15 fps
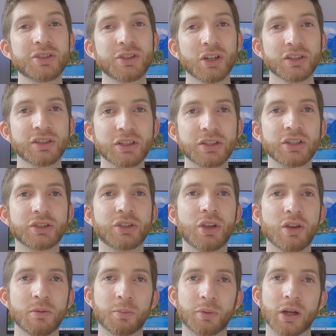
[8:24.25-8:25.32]
started to
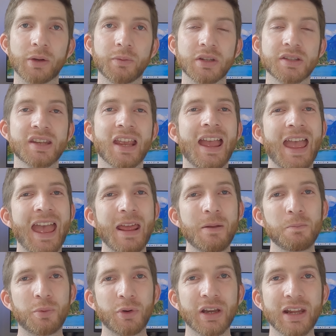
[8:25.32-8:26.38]
turn profits
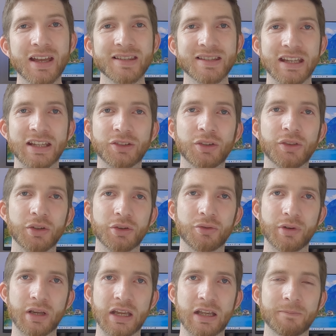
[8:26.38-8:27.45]
and bring us into the
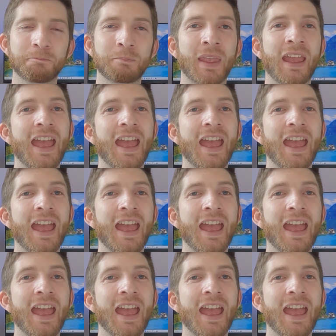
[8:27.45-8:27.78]
green.